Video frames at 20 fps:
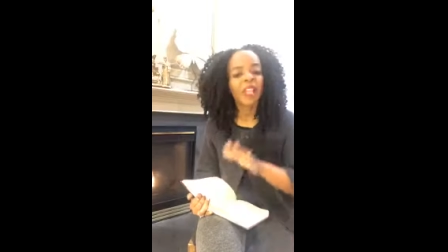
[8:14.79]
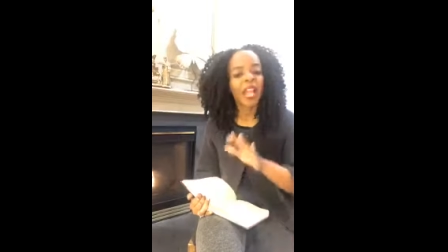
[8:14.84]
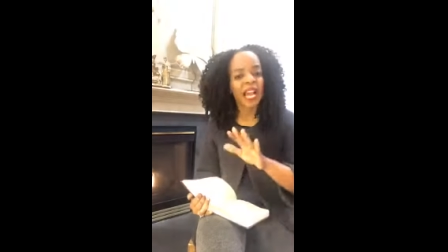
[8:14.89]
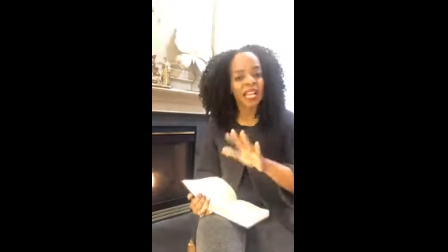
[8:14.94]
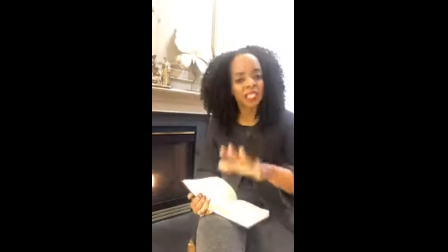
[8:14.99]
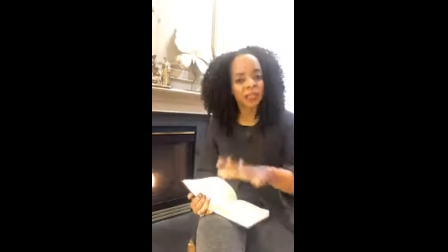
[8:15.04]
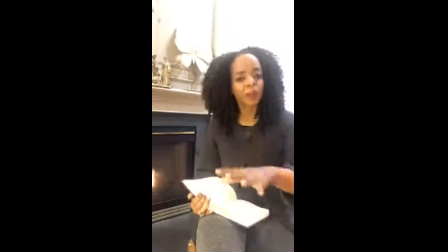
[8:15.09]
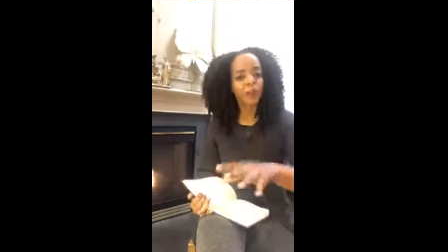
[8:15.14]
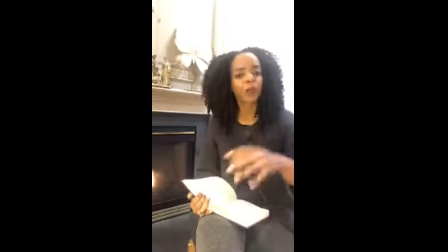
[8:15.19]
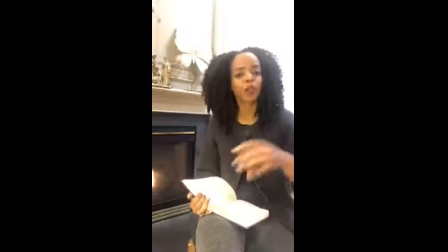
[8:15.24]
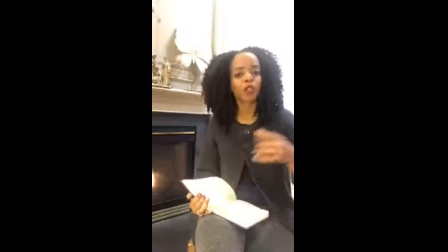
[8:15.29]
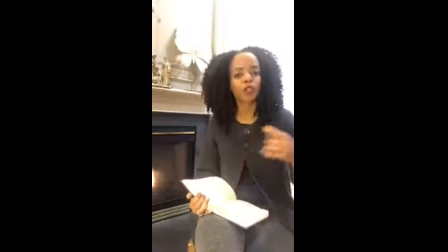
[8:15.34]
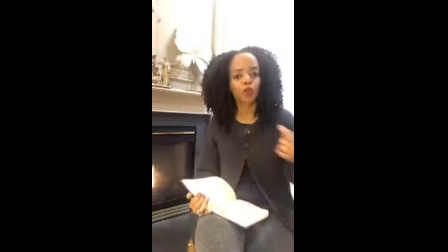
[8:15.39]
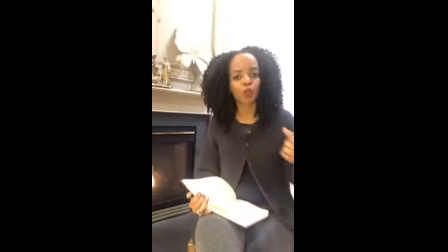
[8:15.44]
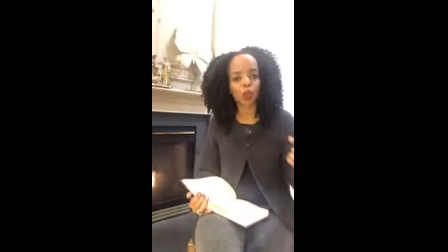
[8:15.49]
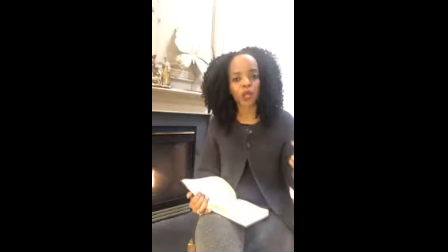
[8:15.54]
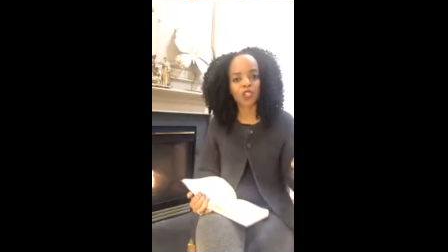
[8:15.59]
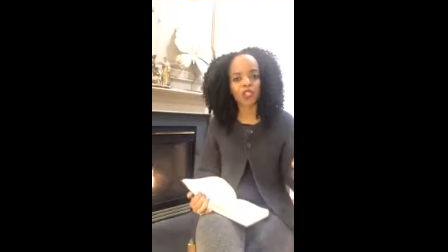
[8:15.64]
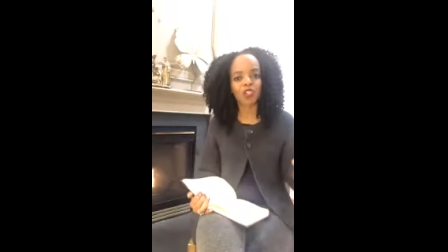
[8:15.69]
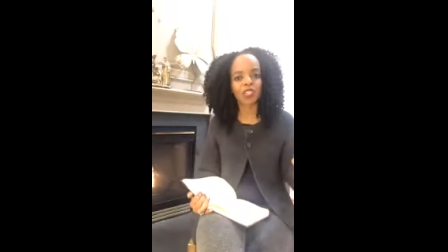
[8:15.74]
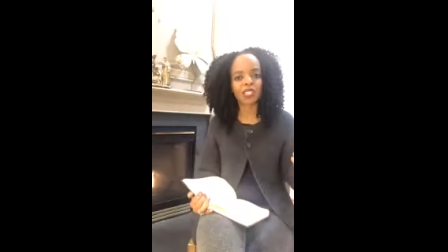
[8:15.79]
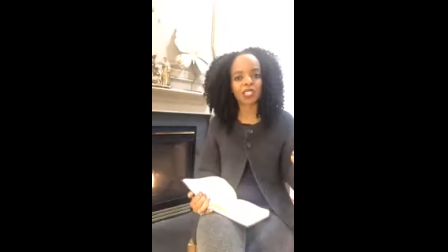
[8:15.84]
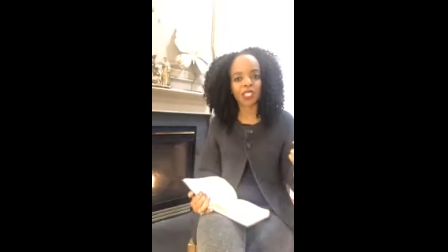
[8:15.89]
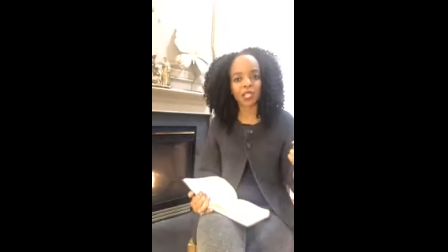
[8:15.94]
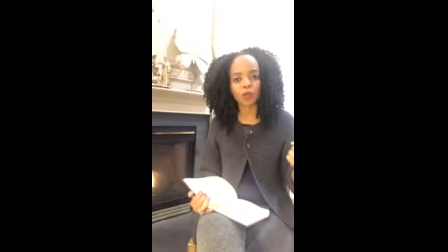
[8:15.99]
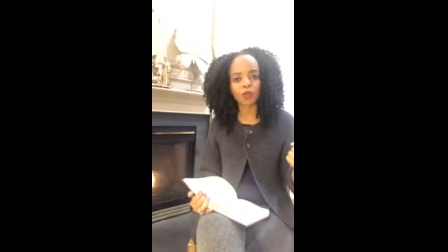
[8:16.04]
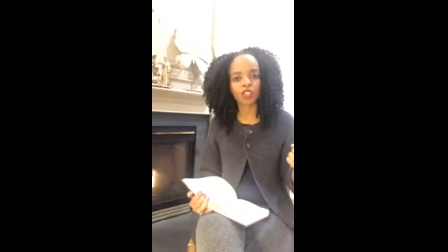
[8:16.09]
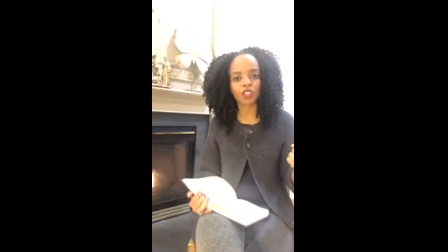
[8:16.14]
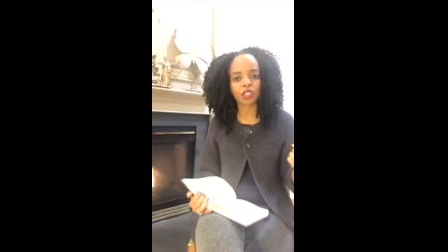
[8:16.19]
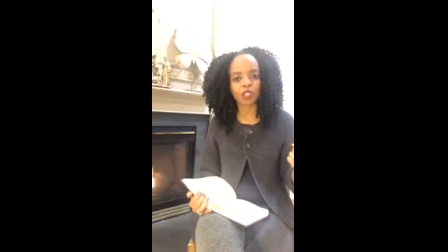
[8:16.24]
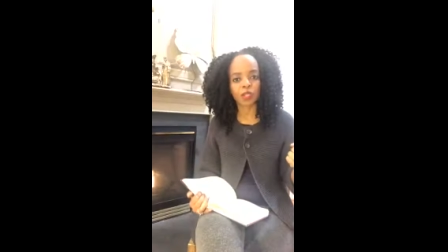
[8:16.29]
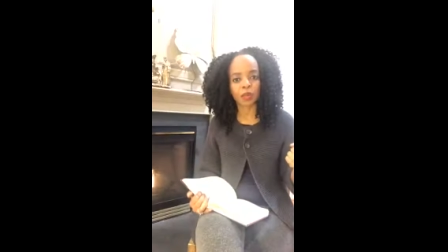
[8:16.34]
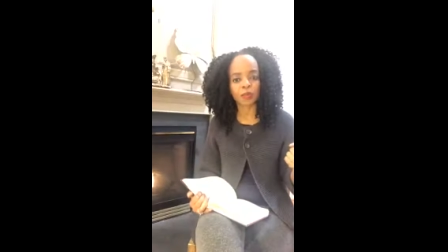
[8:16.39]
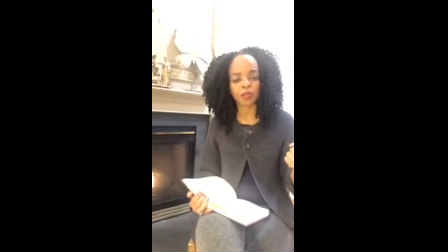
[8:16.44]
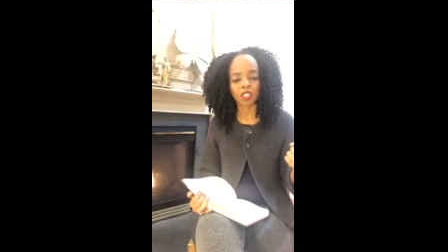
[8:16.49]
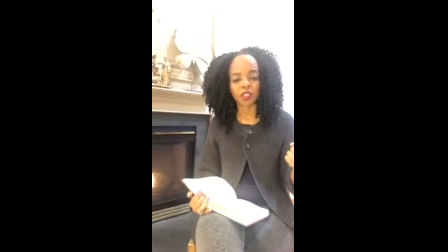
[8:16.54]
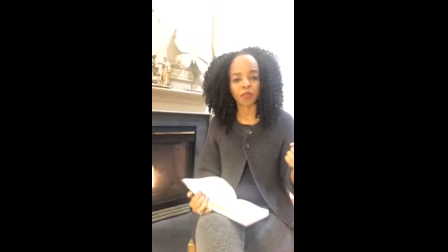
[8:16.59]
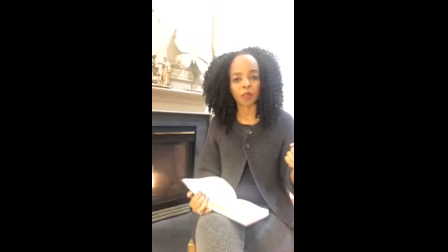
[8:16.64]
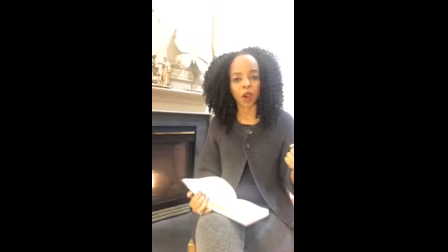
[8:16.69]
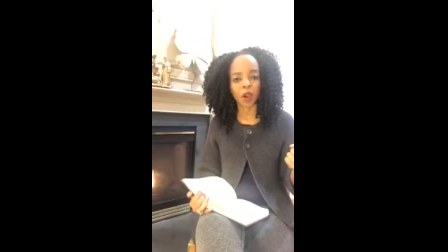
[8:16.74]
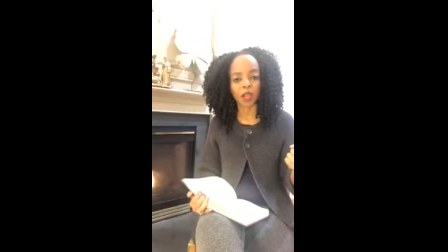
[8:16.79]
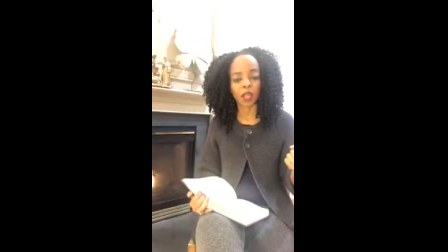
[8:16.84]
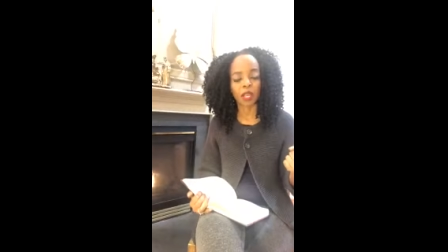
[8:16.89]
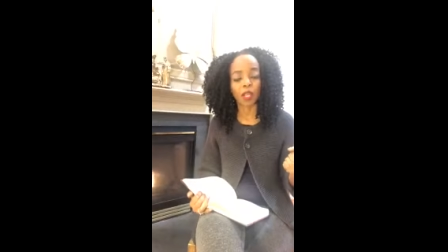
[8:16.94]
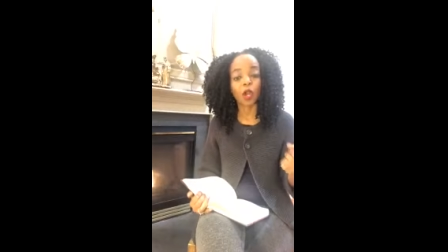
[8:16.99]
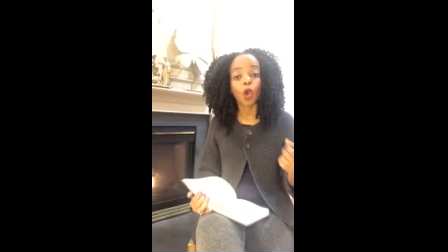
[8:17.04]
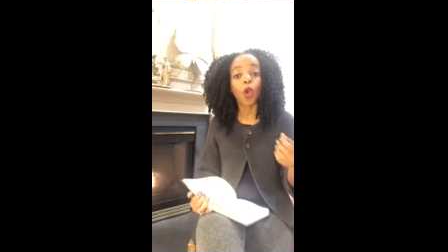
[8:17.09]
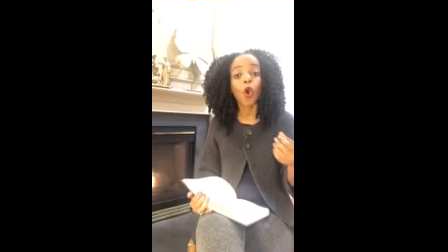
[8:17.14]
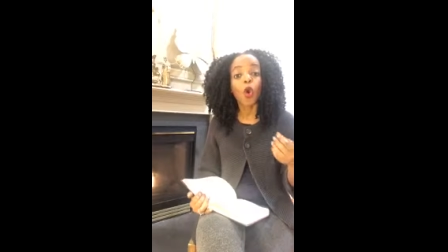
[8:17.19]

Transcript: as a person wants to distinguish themselves in the market.